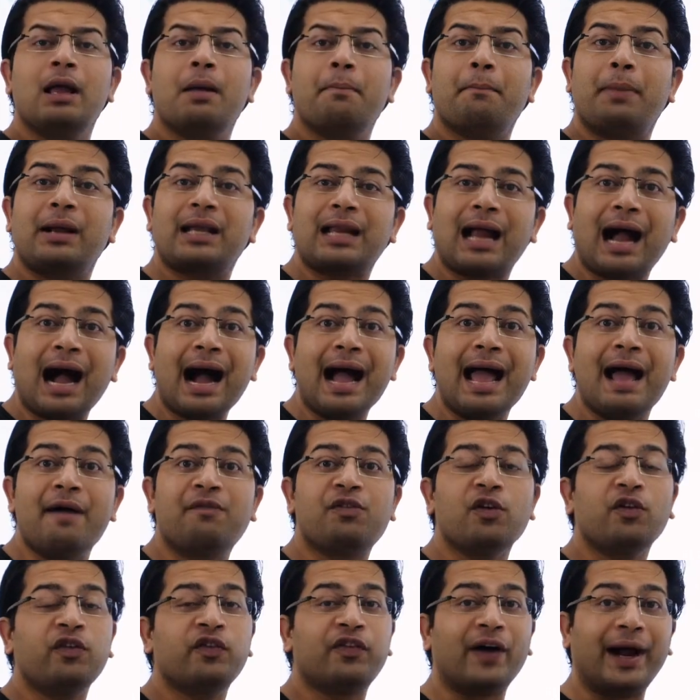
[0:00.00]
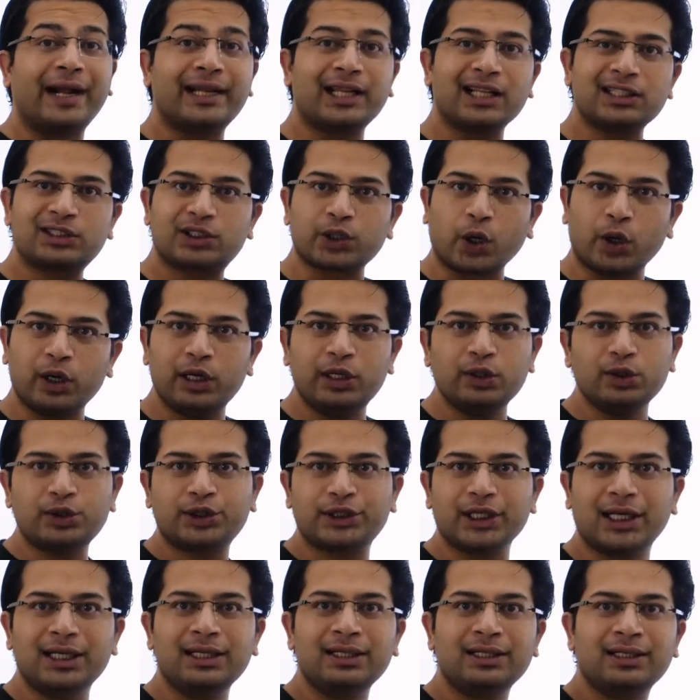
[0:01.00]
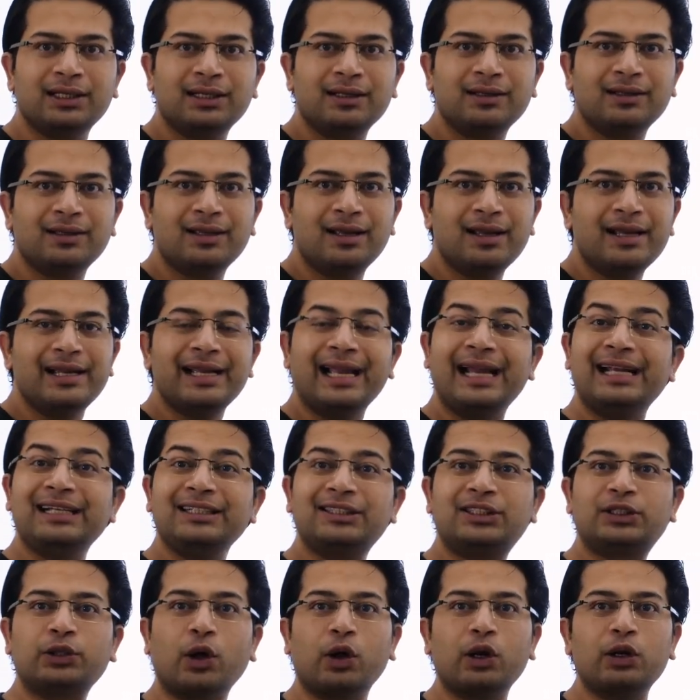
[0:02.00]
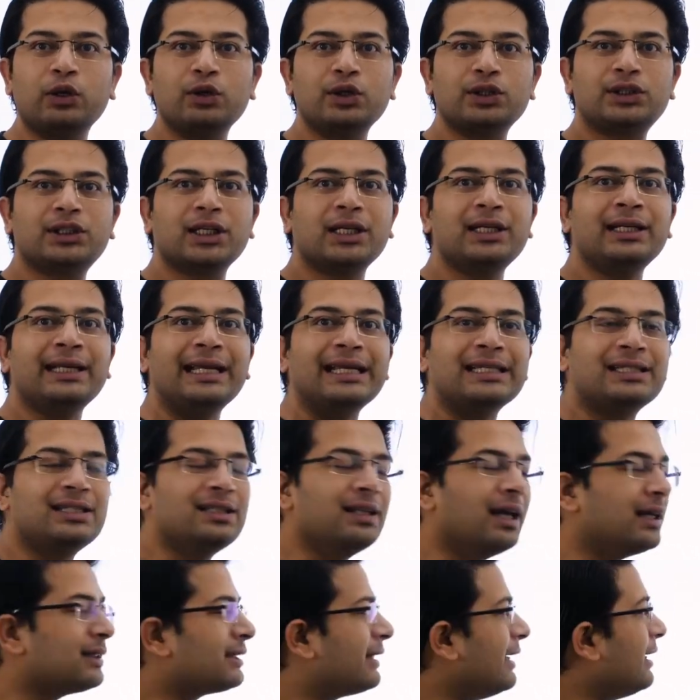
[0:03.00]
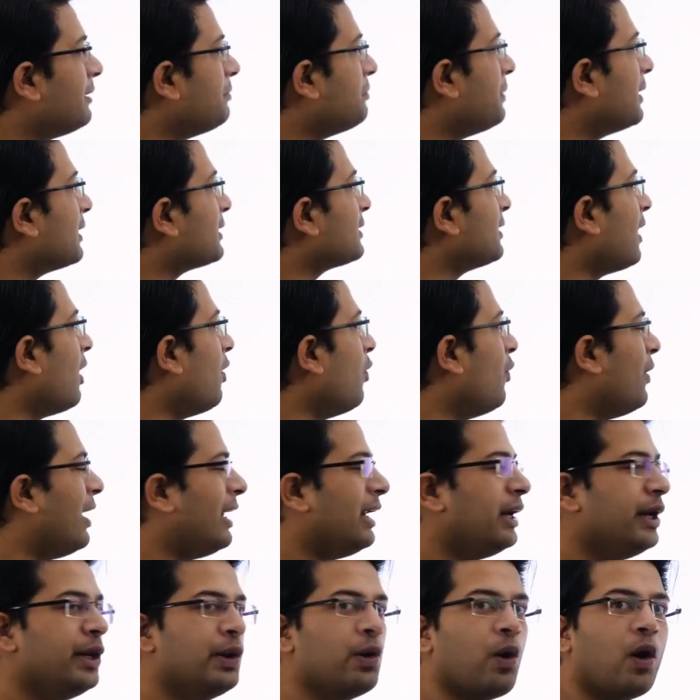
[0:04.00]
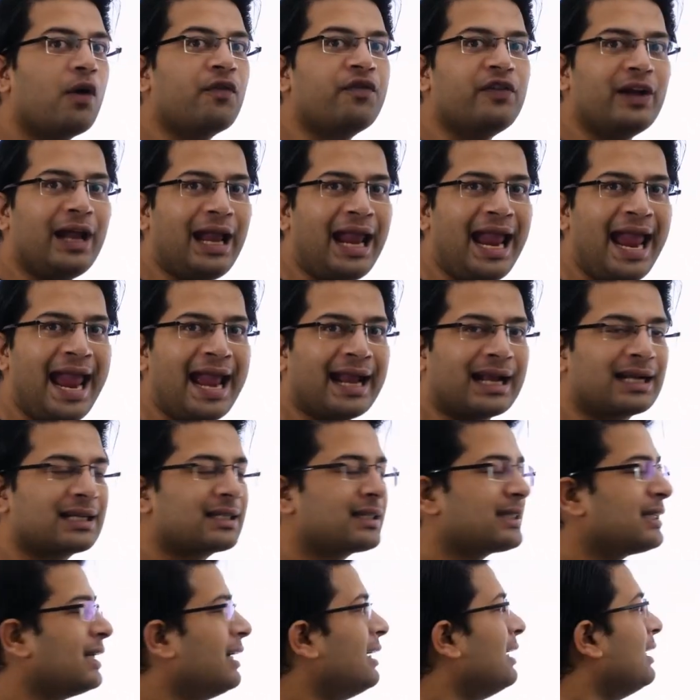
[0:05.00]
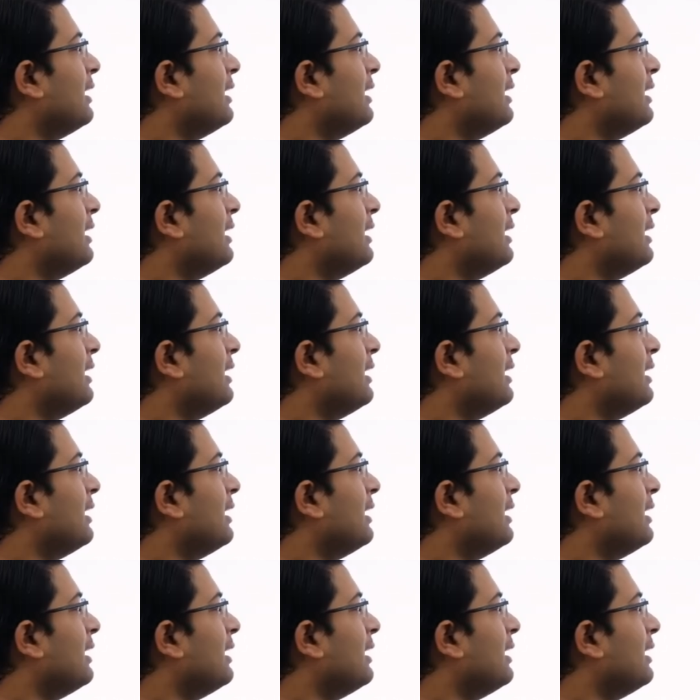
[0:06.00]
But I have to find a solution, and solution is nothing but the value of x.